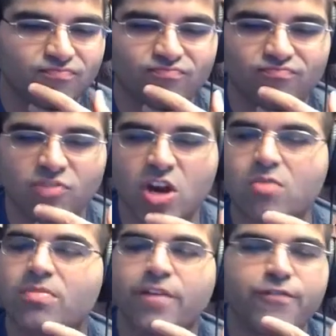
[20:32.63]
No,
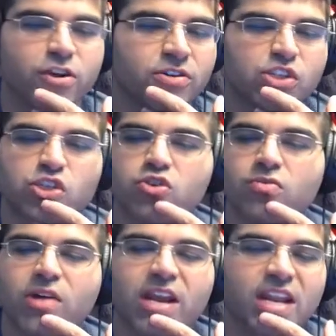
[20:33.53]
if you're in school
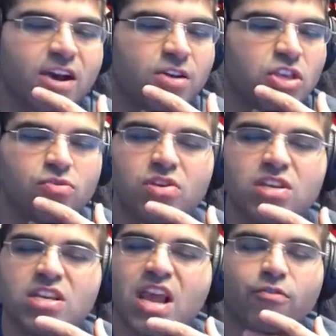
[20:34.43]
right now, you
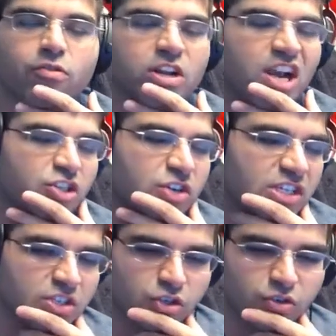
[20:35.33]
never would have got trans
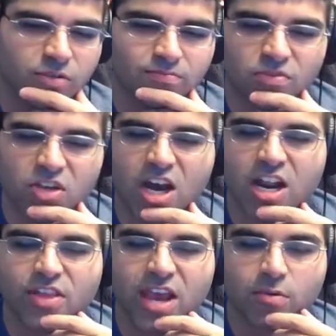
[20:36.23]
surgery. Not
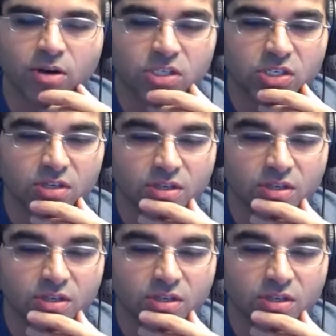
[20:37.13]
how that works.